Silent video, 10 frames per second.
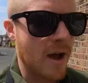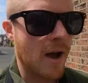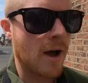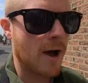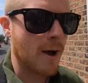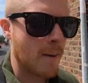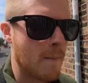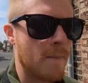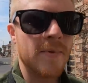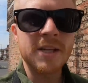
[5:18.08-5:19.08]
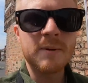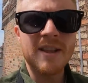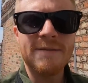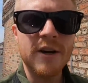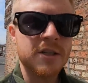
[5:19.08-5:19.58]
Um, they spent
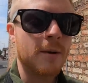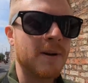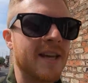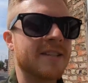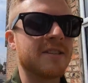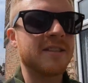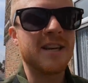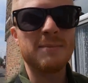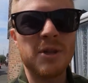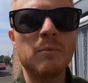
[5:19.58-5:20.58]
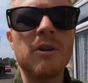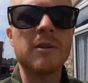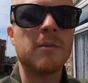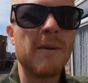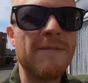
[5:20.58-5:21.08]
their first couple of years as a team somewhere
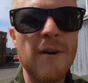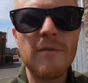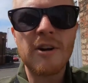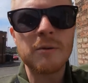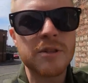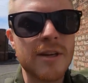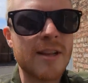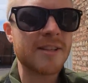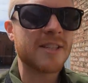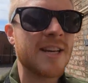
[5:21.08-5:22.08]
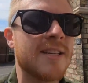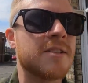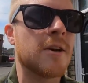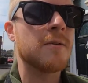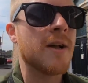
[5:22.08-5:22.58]
else, a bit further outside of the city.
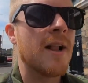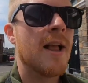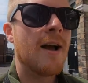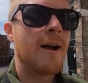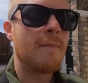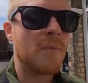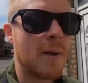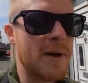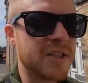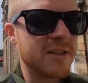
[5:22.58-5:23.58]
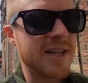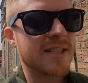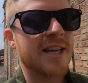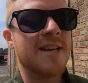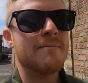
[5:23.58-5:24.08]
So um, I mentioned
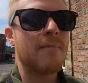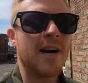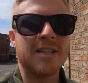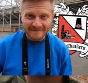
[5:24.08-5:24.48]
this in my